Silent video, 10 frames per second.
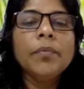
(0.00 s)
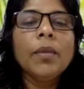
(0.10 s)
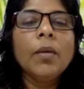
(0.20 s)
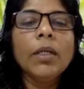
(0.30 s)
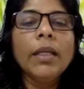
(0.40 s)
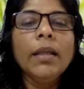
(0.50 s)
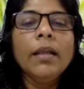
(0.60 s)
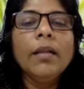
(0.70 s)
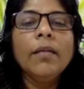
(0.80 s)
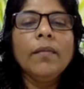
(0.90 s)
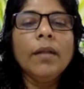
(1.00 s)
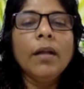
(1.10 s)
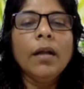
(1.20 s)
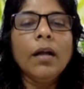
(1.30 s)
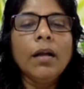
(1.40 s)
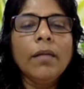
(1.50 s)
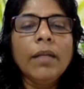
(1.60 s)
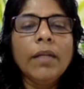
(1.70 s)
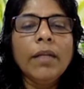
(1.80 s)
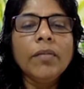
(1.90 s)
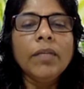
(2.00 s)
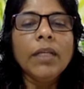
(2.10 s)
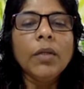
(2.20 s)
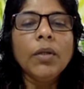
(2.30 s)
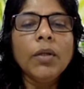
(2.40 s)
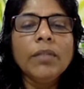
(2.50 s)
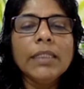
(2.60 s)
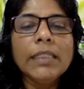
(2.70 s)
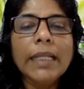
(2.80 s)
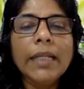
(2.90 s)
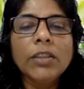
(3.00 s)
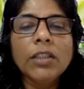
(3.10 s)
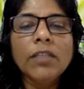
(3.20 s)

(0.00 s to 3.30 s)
Okay, whenever we are going with the psychological